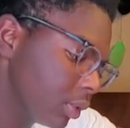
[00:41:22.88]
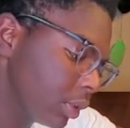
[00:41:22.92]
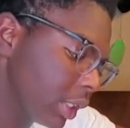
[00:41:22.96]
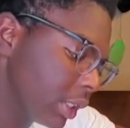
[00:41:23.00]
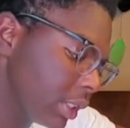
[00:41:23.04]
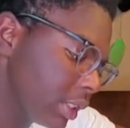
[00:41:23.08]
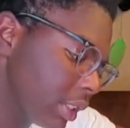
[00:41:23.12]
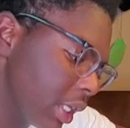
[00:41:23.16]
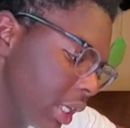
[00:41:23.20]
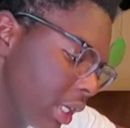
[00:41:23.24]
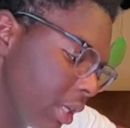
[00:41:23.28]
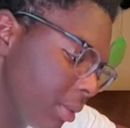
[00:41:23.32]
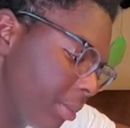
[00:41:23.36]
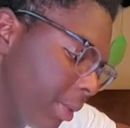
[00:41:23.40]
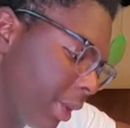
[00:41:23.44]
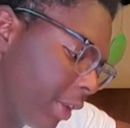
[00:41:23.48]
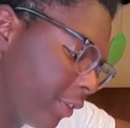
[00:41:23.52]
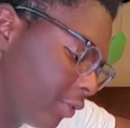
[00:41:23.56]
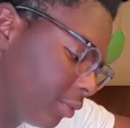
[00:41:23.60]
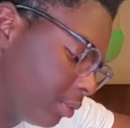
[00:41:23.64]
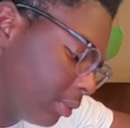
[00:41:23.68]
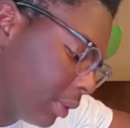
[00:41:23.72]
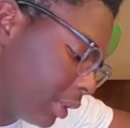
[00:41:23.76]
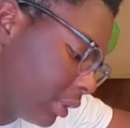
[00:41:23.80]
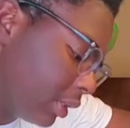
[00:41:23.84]
Try to take a
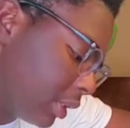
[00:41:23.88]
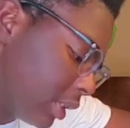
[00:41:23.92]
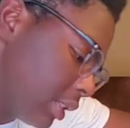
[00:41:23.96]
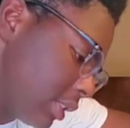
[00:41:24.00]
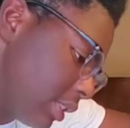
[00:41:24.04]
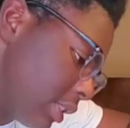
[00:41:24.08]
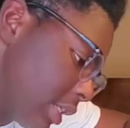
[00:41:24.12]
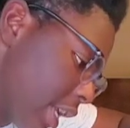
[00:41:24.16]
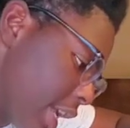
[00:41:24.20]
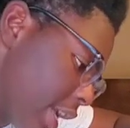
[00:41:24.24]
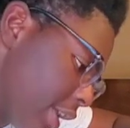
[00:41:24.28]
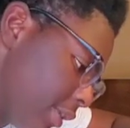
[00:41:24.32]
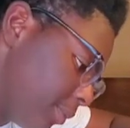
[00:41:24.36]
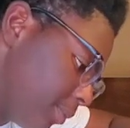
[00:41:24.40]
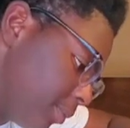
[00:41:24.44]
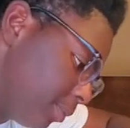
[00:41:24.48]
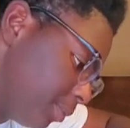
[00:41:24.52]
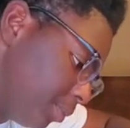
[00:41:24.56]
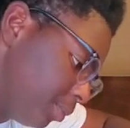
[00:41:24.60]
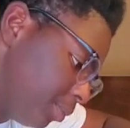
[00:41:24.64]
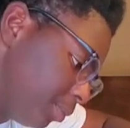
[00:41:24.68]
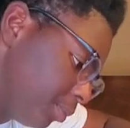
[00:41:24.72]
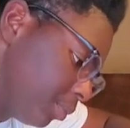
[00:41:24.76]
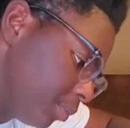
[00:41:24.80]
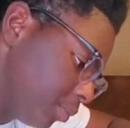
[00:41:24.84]
bite from this
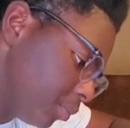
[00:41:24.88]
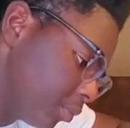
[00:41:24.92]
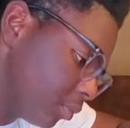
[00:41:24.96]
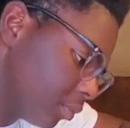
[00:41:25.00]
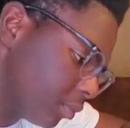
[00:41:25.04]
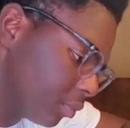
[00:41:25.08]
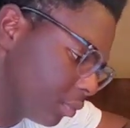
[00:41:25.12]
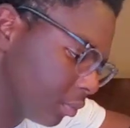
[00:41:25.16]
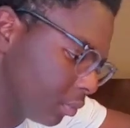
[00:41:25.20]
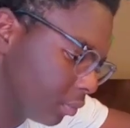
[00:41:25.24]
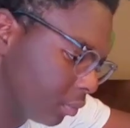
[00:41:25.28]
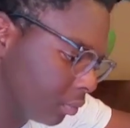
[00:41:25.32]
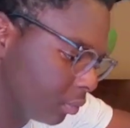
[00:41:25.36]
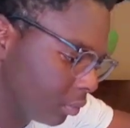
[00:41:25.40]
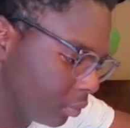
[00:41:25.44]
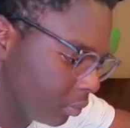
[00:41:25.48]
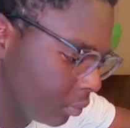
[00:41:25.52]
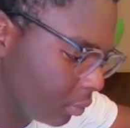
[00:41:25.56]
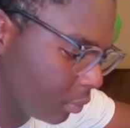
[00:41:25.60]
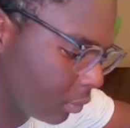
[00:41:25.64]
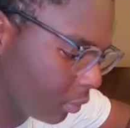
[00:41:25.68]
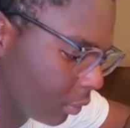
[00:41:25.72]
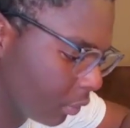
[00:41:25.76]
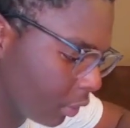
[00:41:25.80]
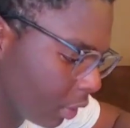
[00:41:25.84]

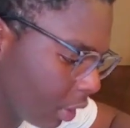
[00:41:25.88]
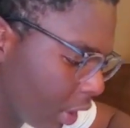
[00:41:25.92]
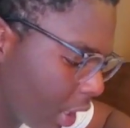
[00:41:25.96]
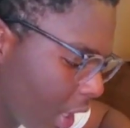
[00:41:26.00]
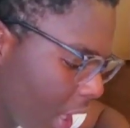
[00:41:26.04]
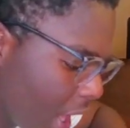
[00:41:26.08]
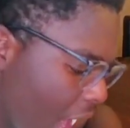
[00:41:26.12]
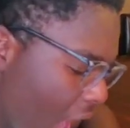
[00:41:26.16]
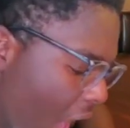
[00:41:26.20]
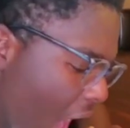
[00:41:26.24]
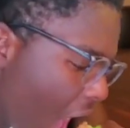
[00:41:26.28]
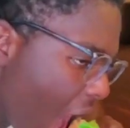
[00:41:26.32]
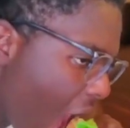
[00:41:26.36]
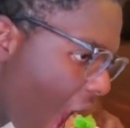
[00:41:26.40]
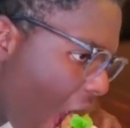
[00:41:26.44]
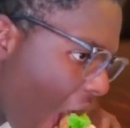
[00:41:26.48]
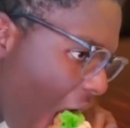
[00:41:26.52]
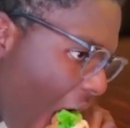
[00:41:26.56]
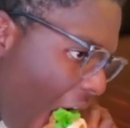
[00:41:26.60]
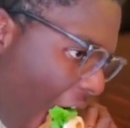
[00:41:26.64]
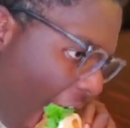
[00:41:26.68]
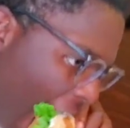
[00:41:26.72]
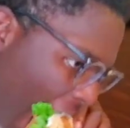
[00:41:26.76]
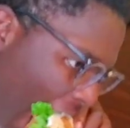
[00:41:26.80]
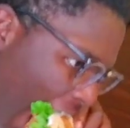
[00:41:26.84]
side. You zoom
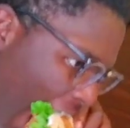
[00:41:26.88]
in.